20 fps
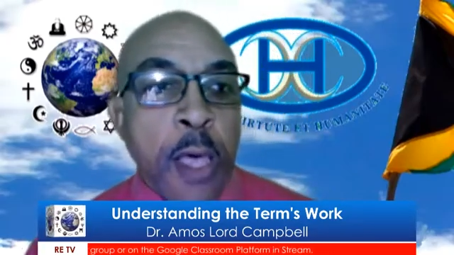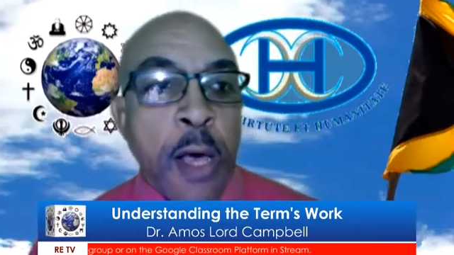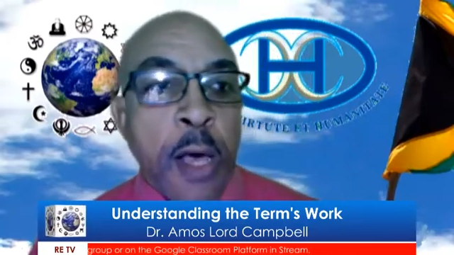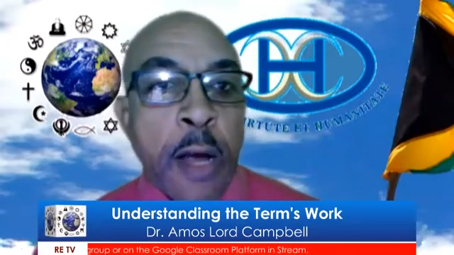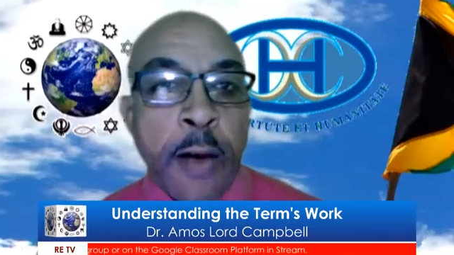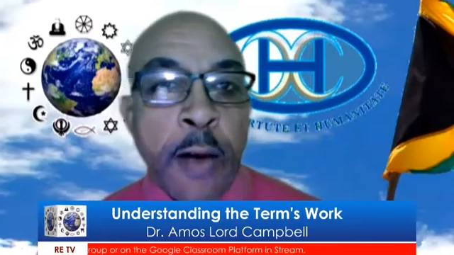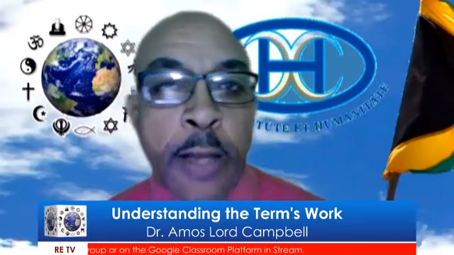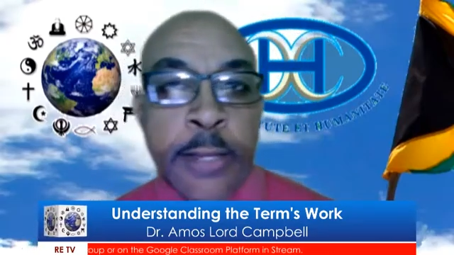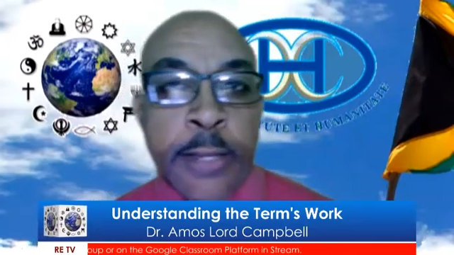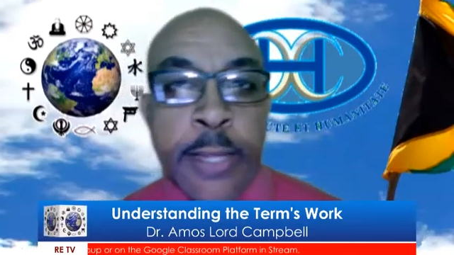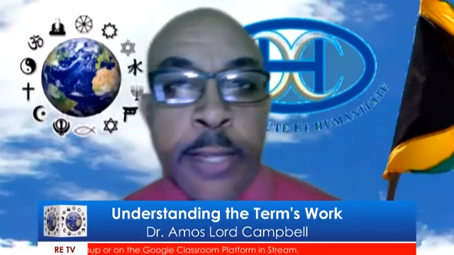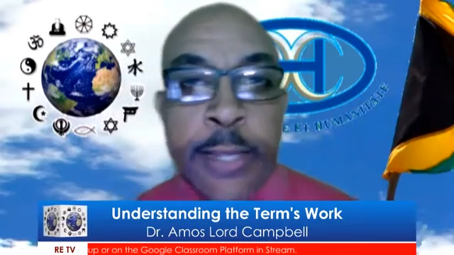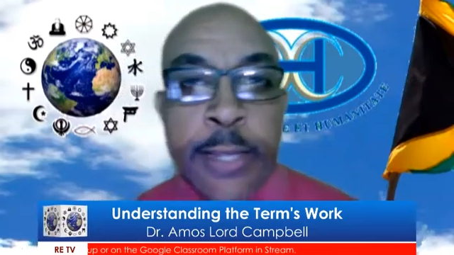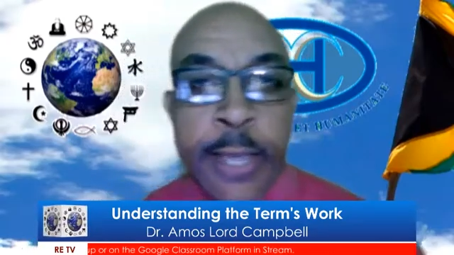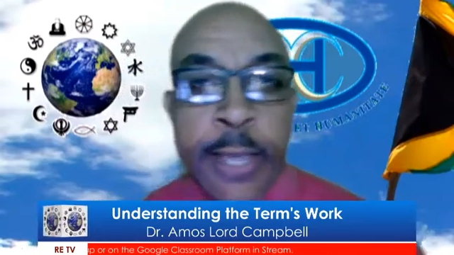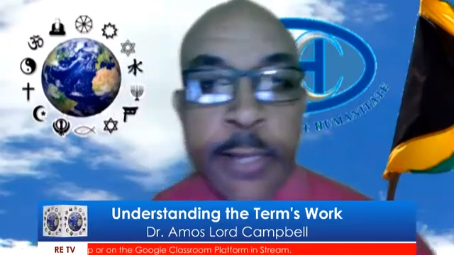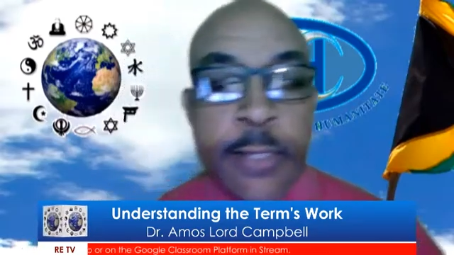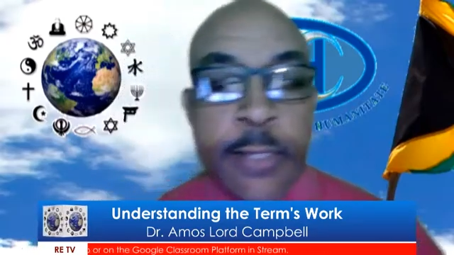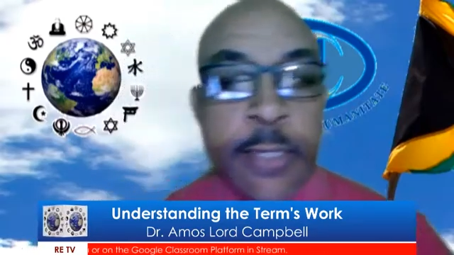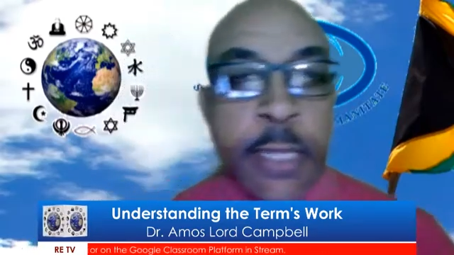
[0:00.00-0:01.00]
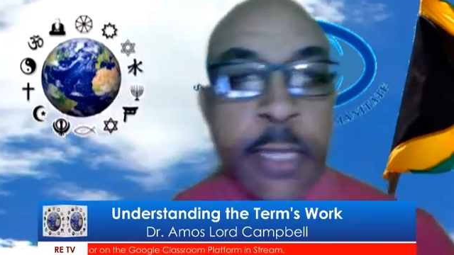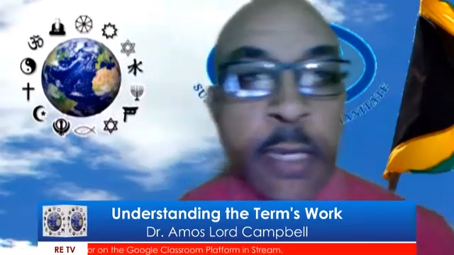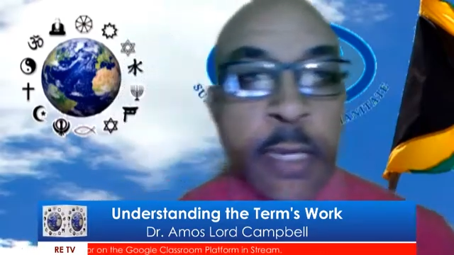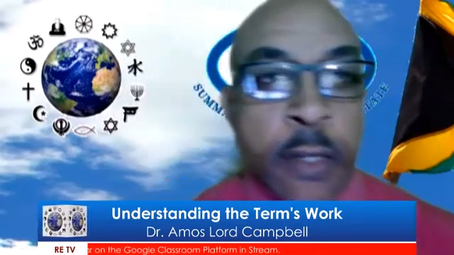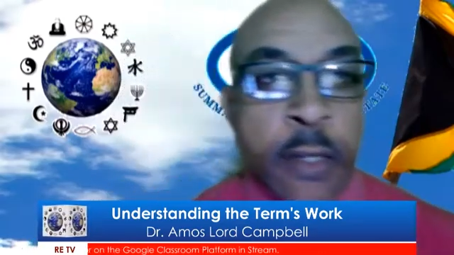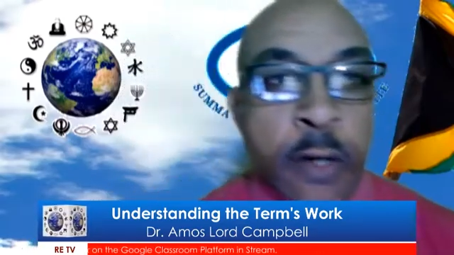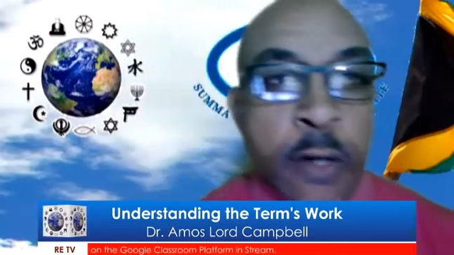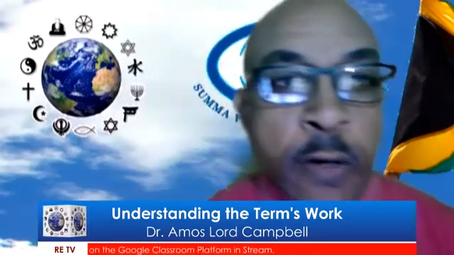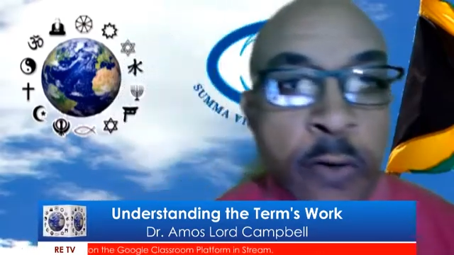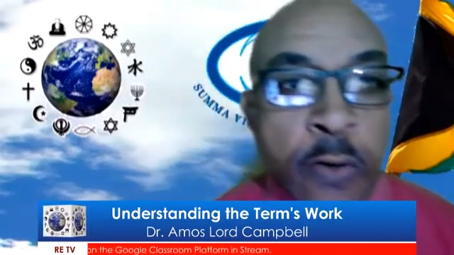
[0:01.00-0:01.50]
All right, the next thing
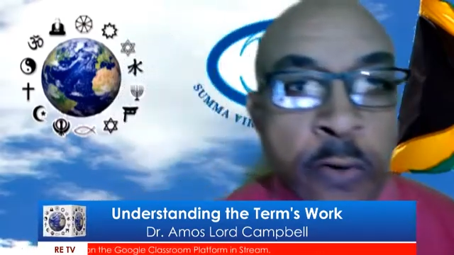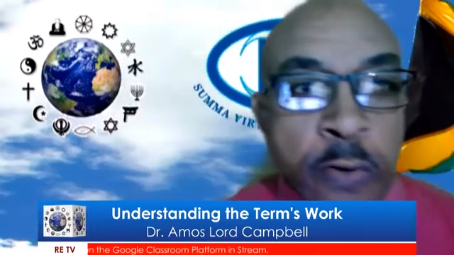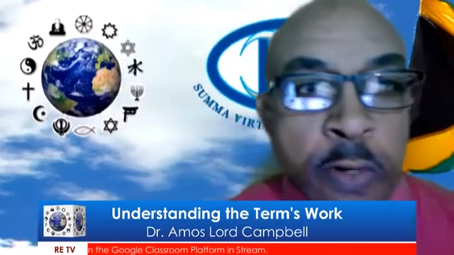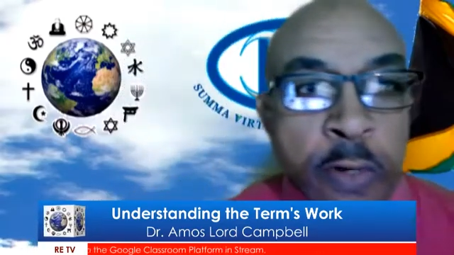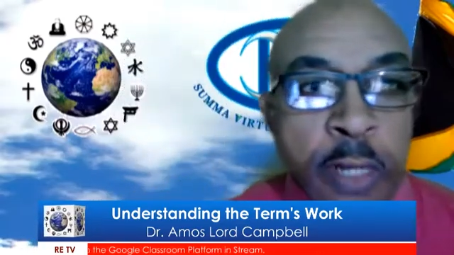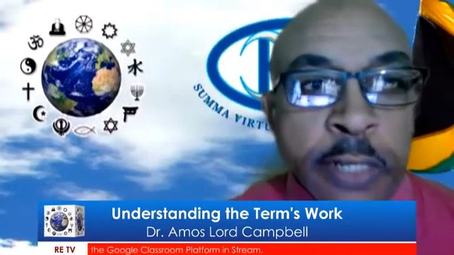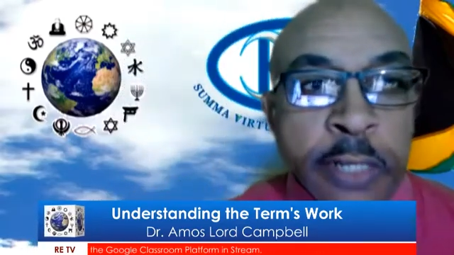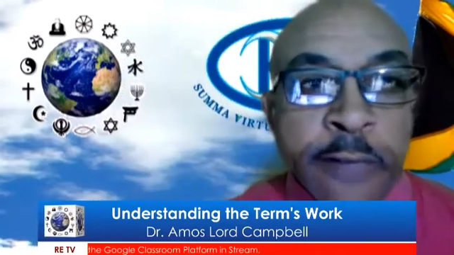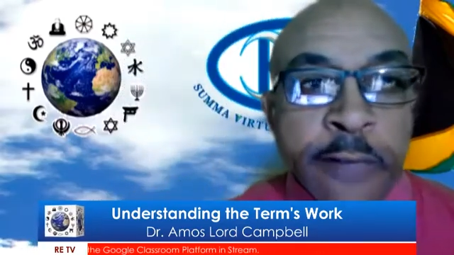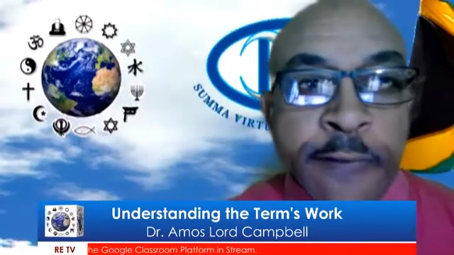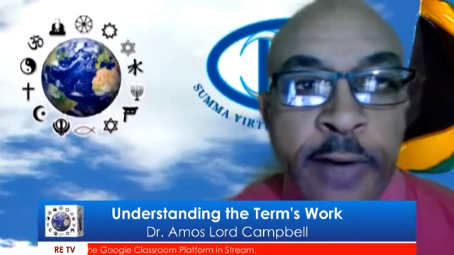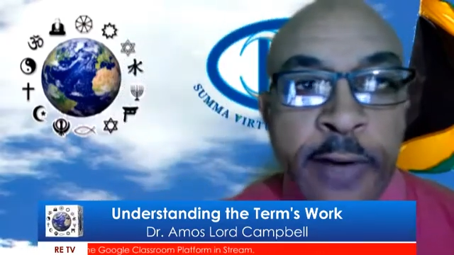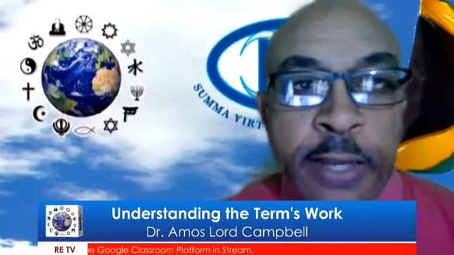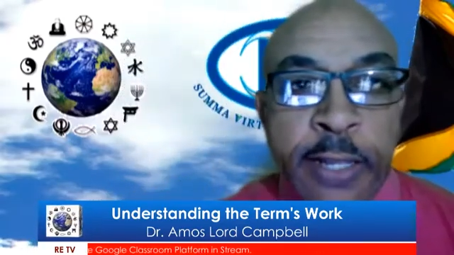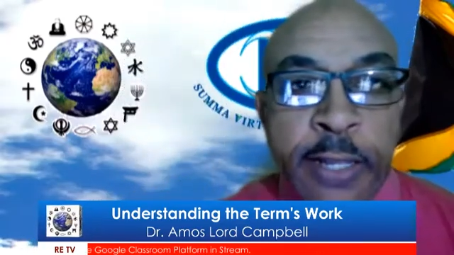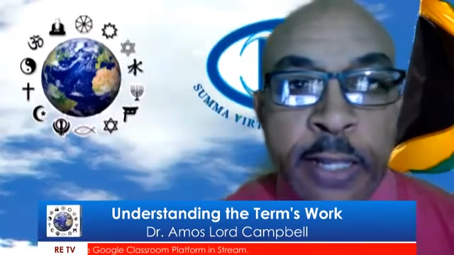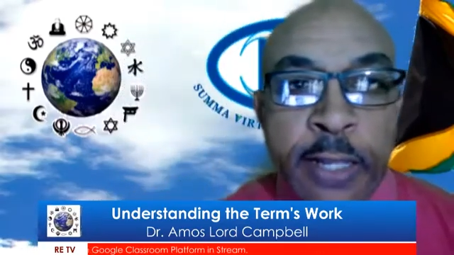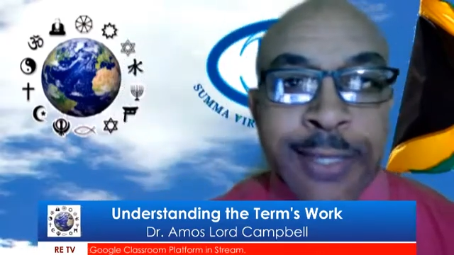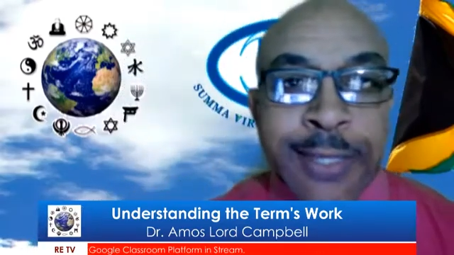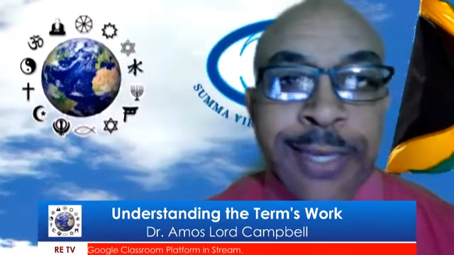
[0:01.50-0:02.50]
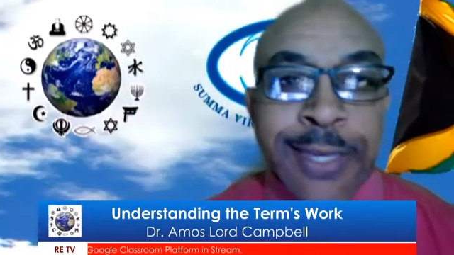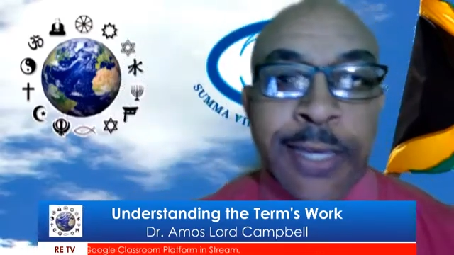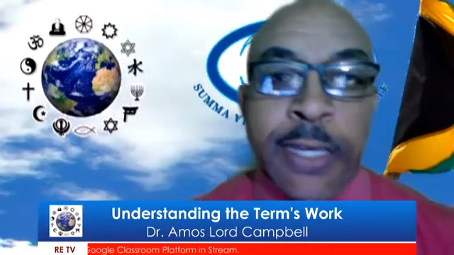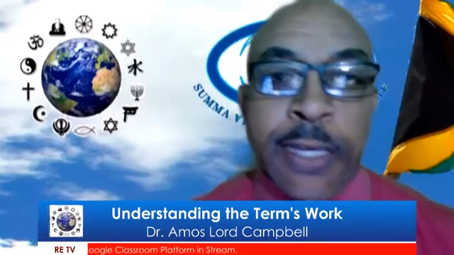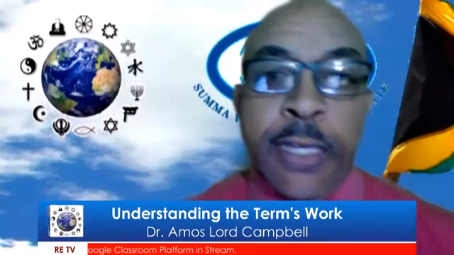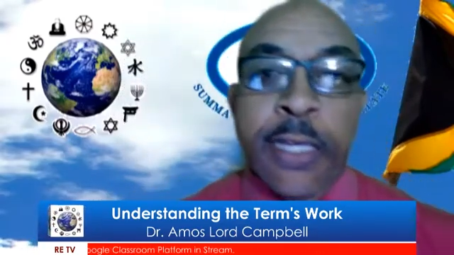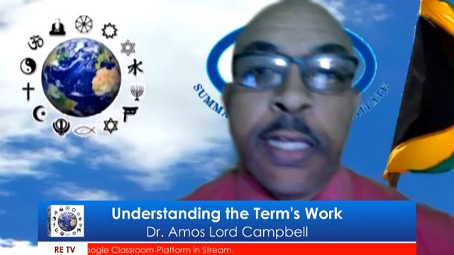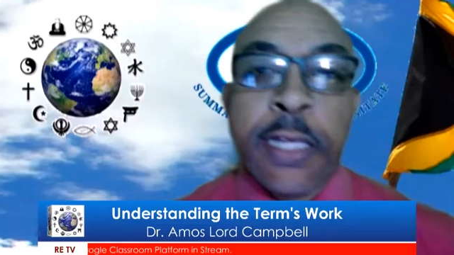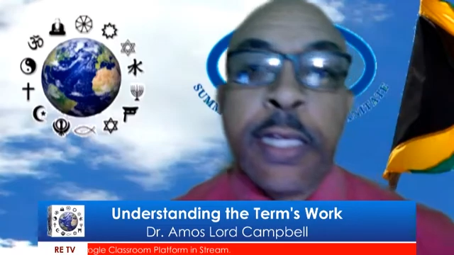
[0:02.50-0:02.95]
now, and the final thing,